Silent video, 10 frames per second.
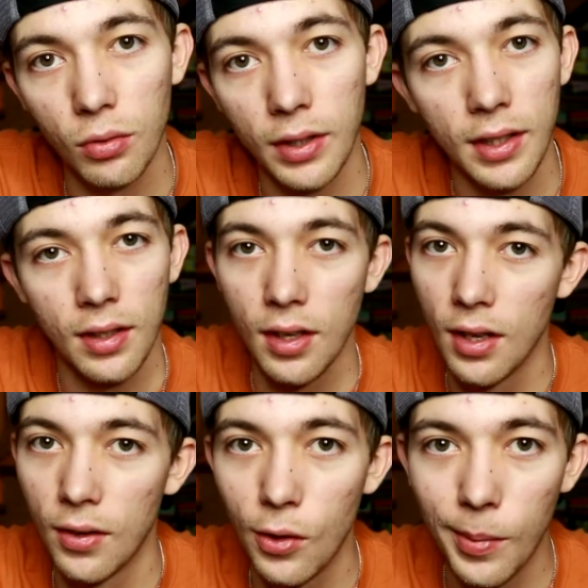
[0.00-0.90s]
three,
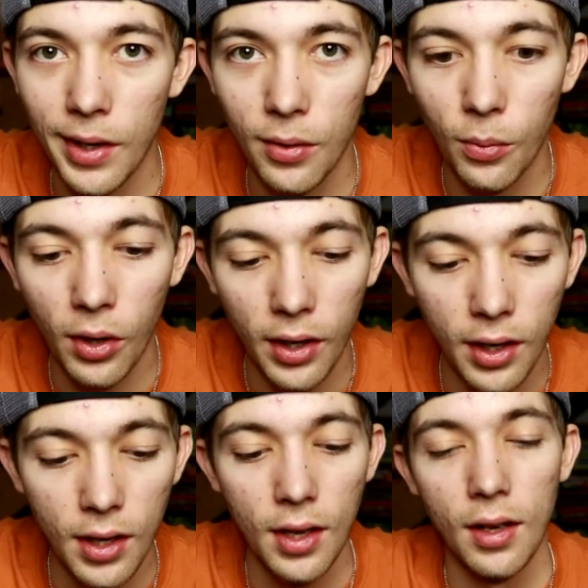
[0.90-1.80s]
no matter what.
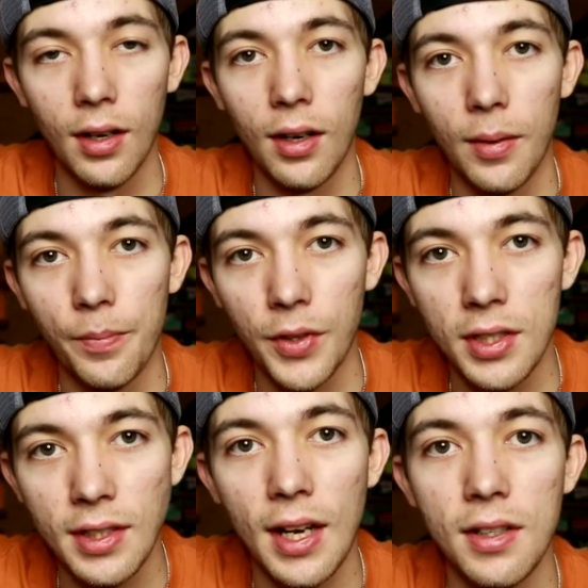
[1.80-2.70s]
Um,
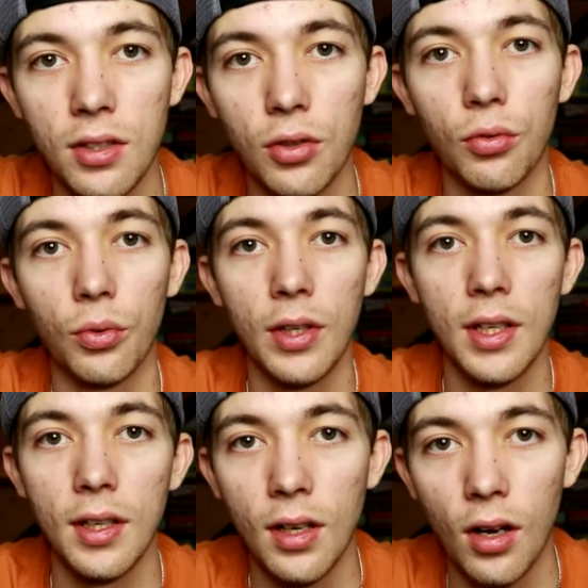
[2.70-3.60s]
a size
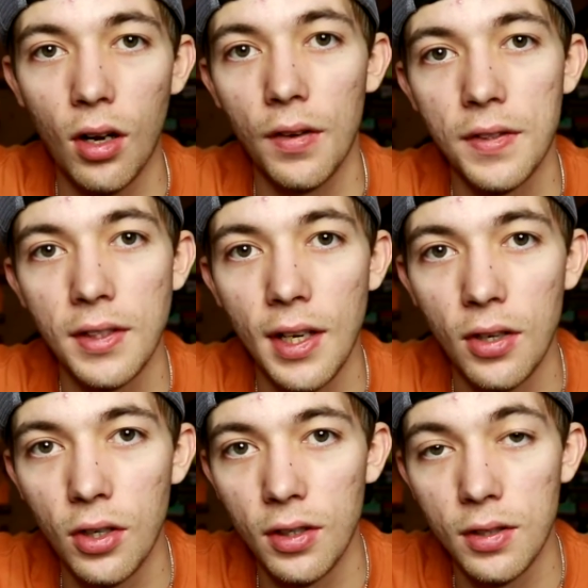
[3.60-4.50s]
three offset
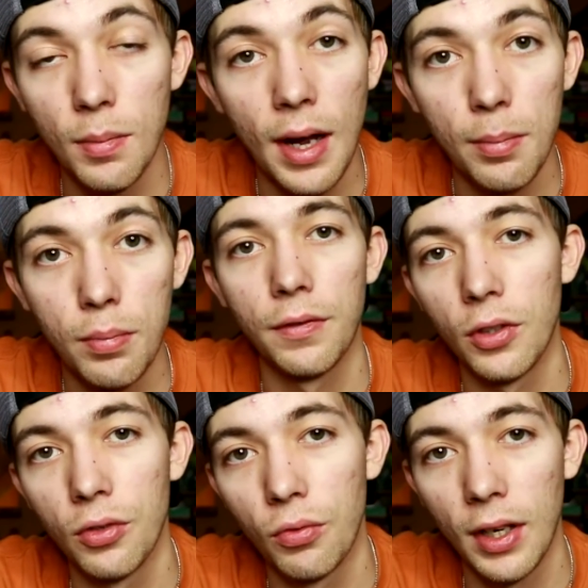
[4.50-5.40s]
hook is my
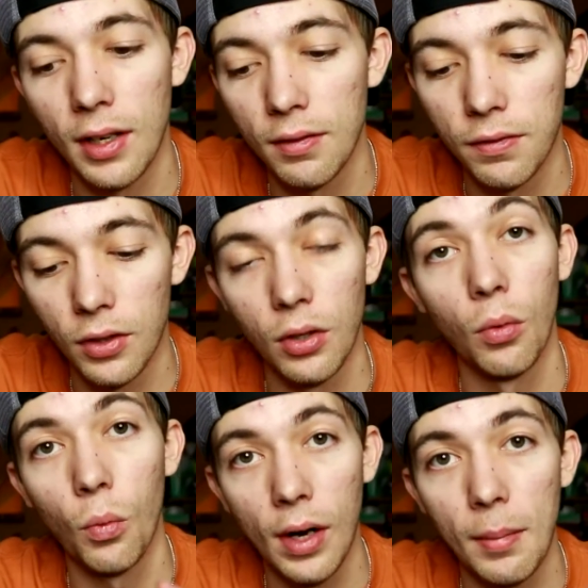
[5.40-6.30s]
preferred rigging for
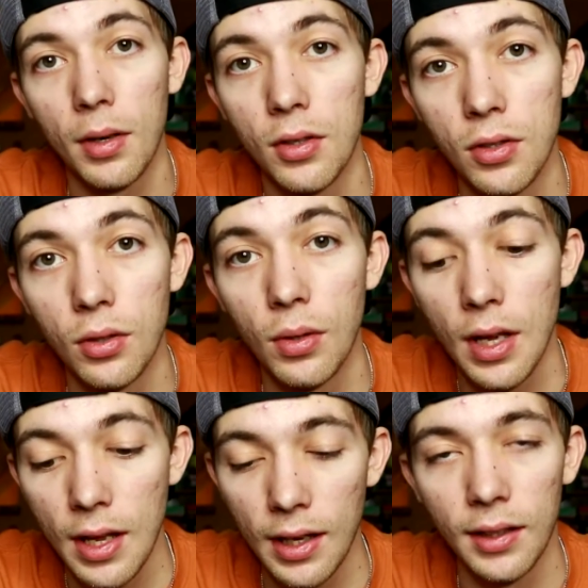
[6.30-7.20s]
what I'm gonna do
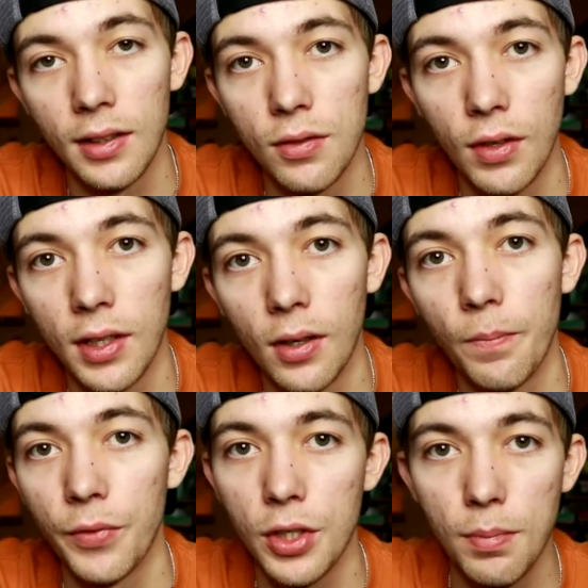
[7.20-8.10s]
in this video.
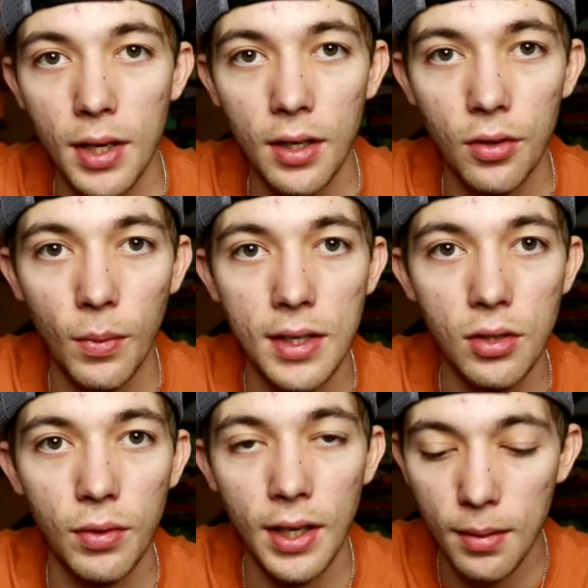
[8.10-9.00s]
There's many other ways
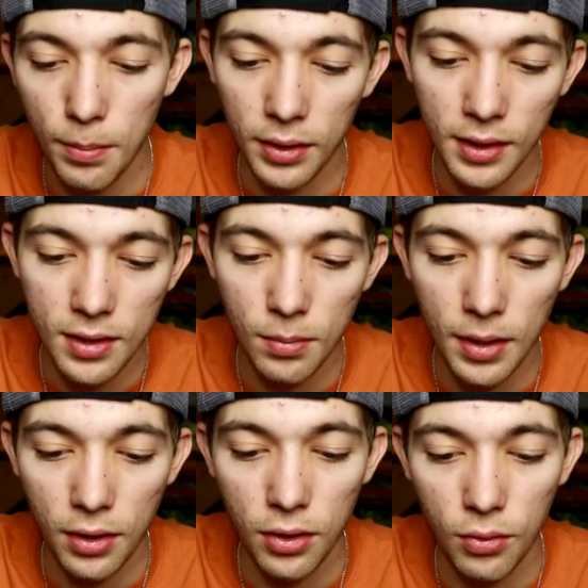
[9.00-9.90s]
to rig it, but these are
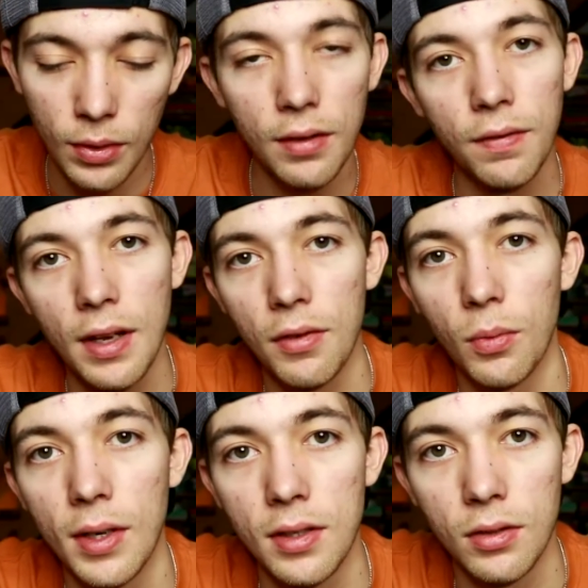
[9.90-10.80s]
my three
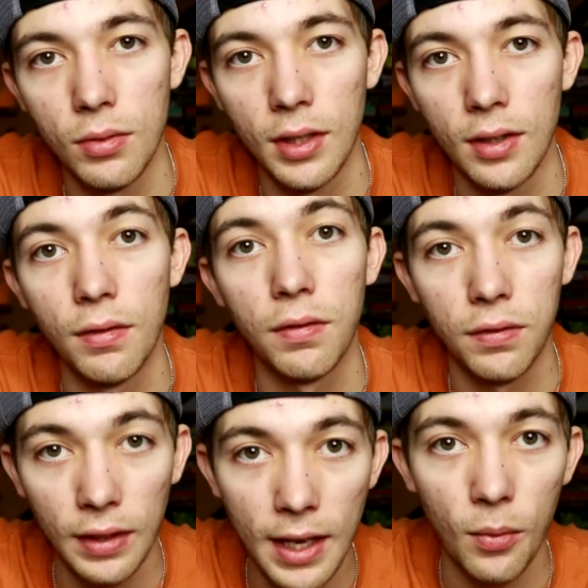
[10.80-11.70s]
favorite ways to rig the
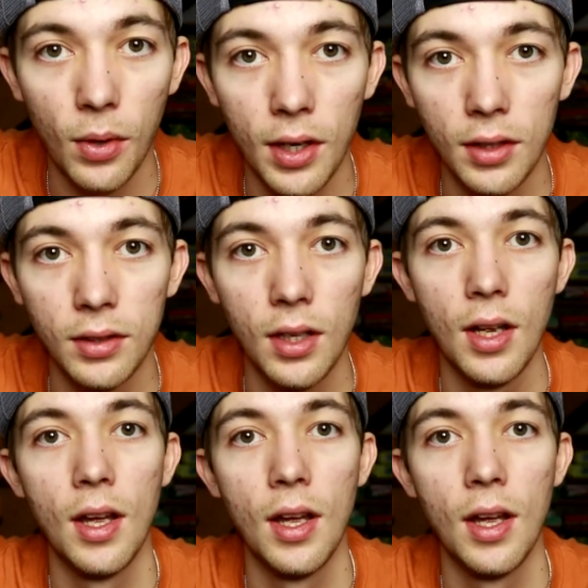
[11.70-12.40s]
Flat Wild,